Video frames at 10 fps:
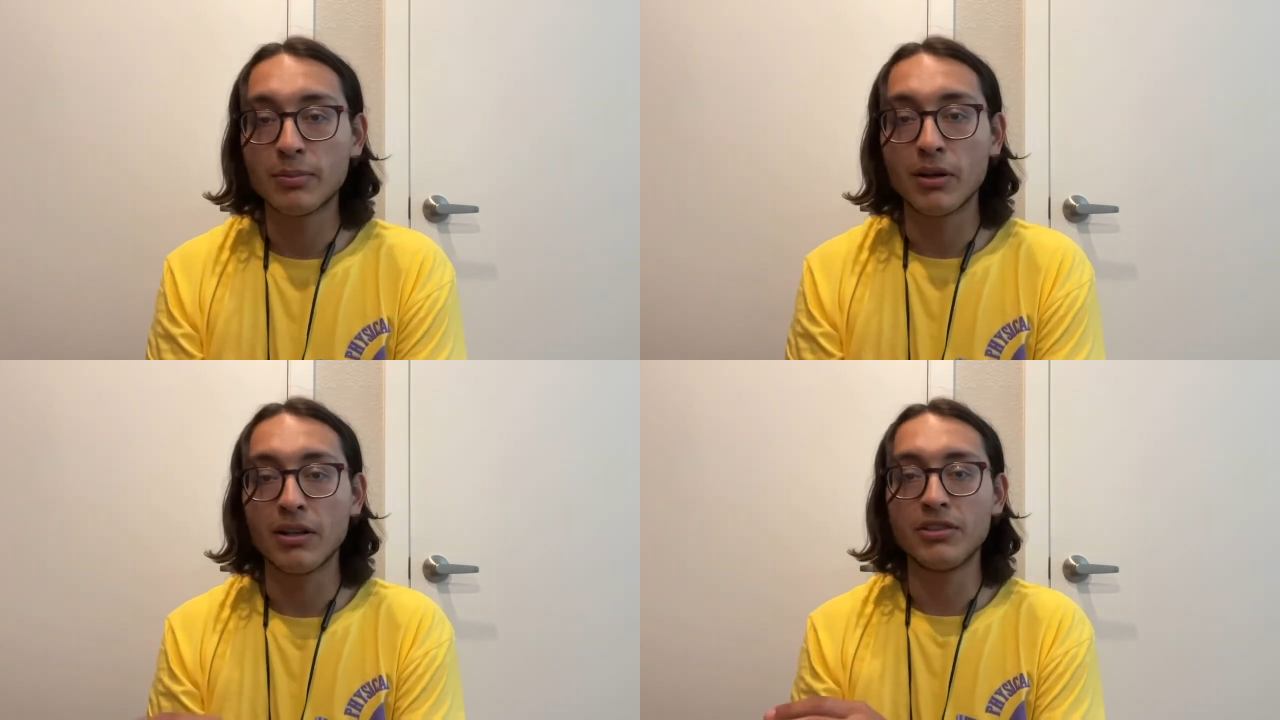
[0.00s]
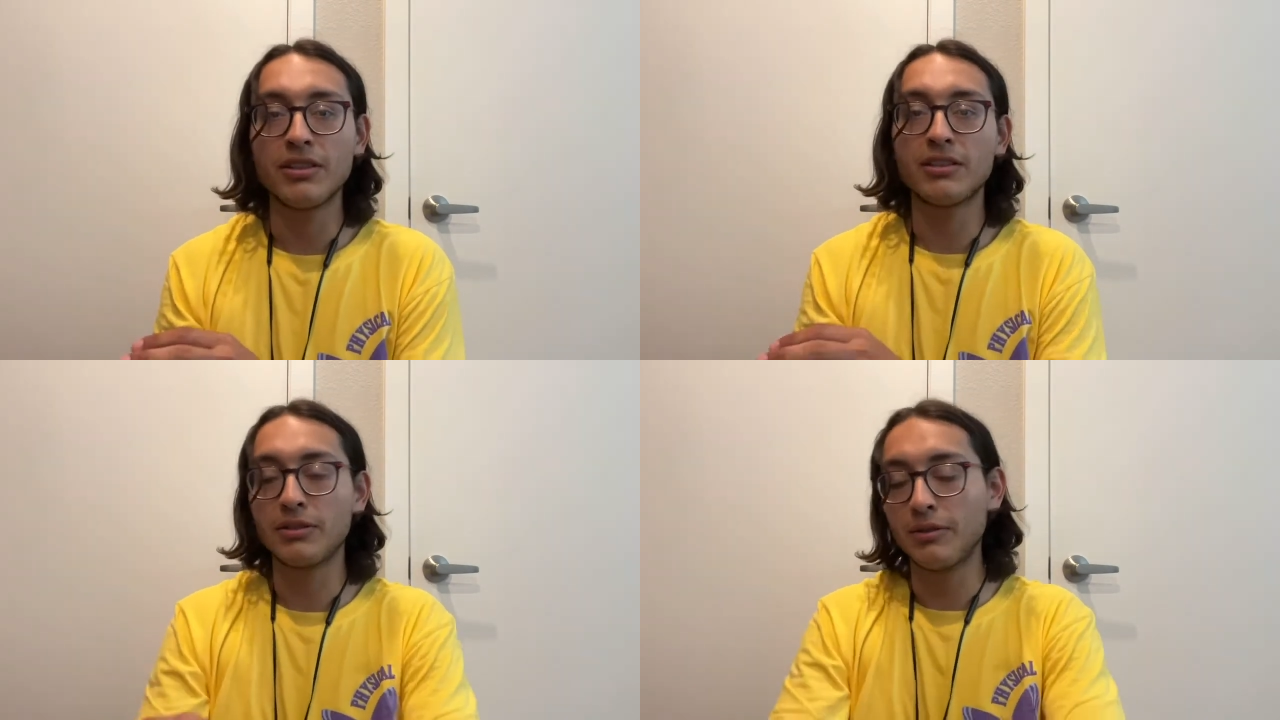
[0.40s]

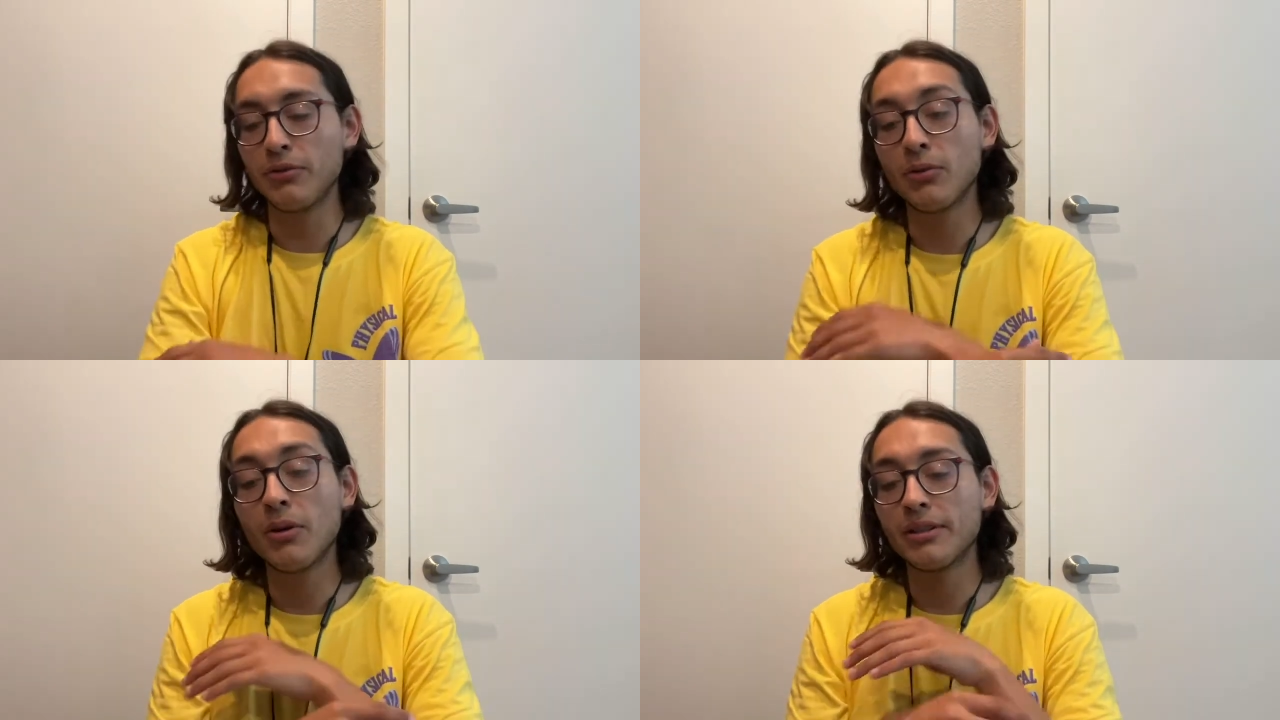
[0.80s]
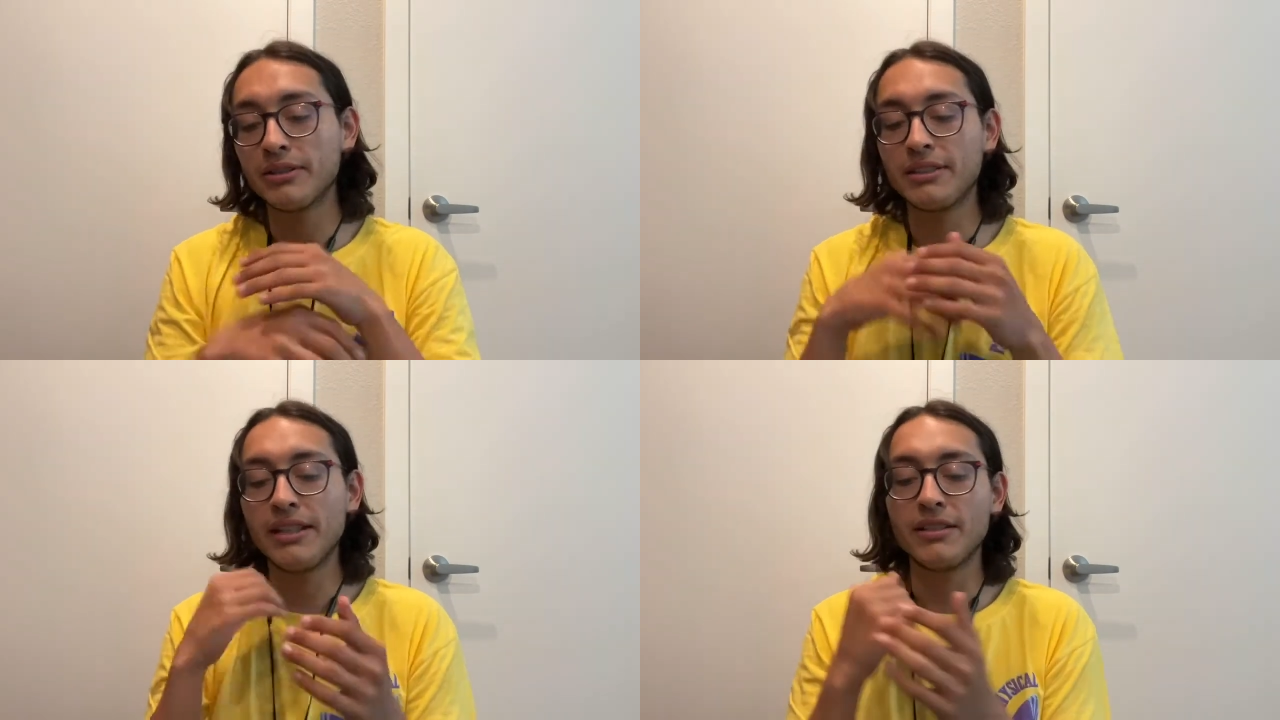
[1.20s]
projects. So if you want to
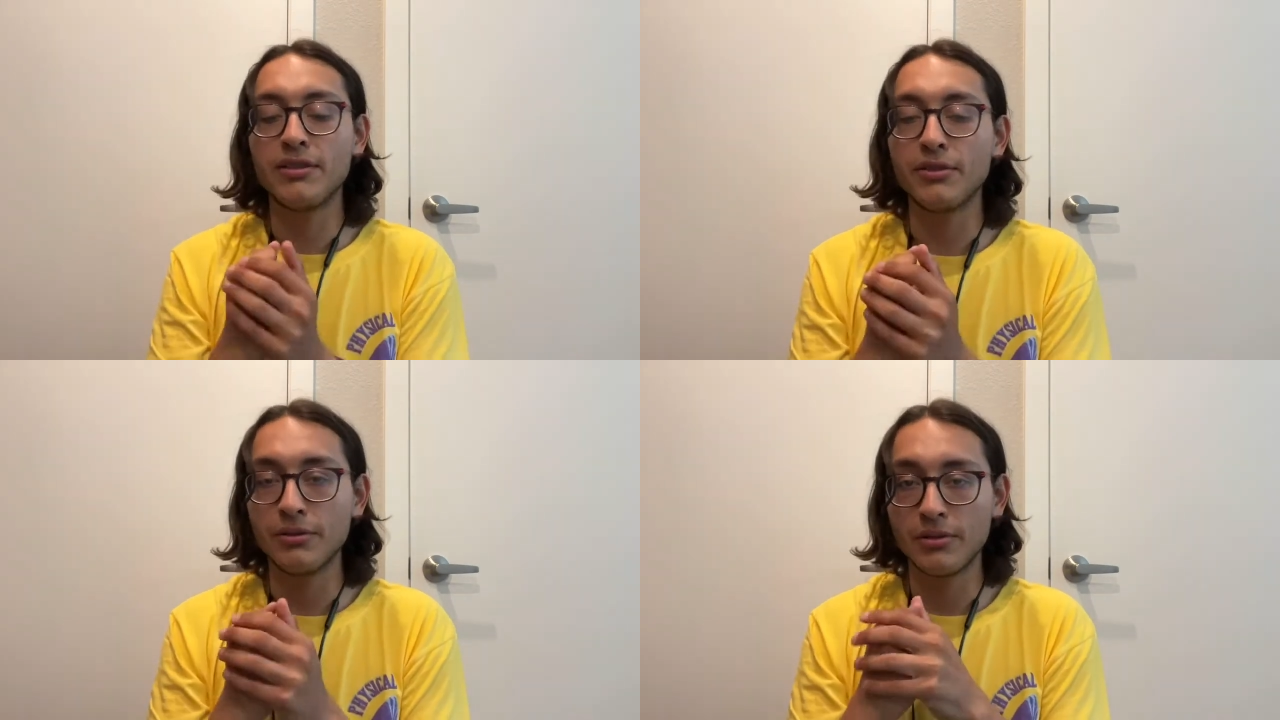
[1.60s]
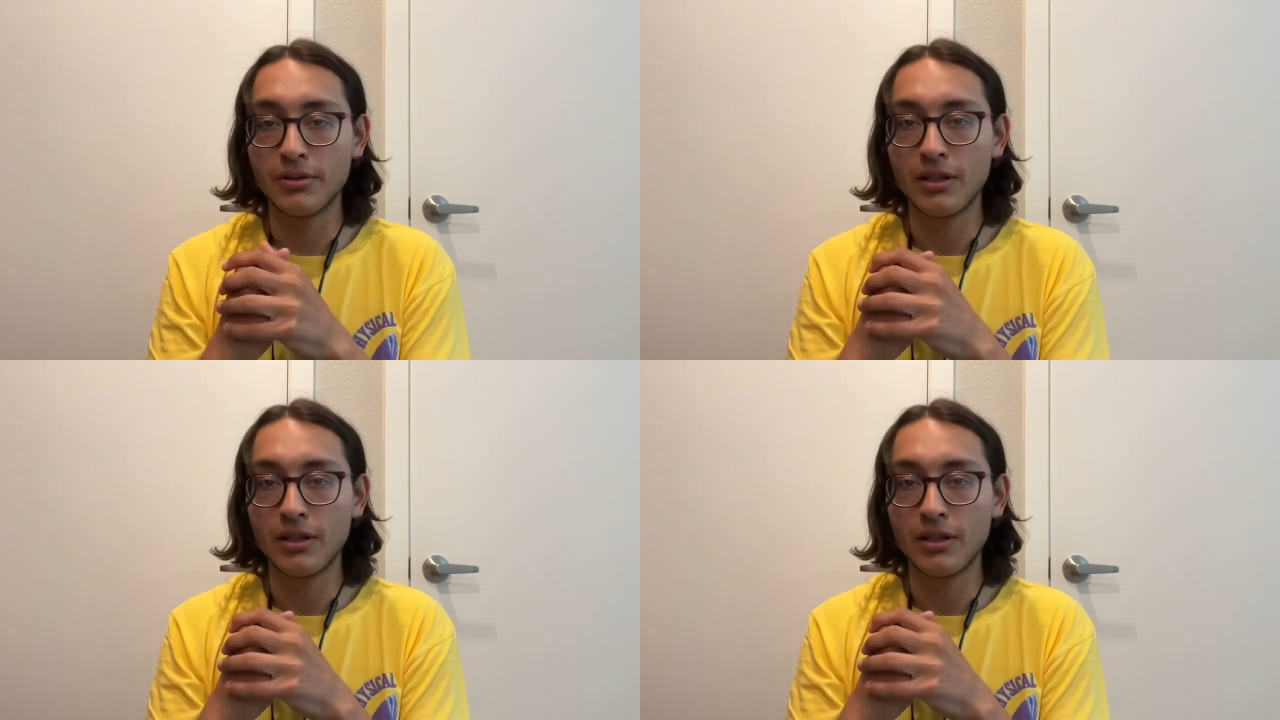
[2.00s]
stay tuned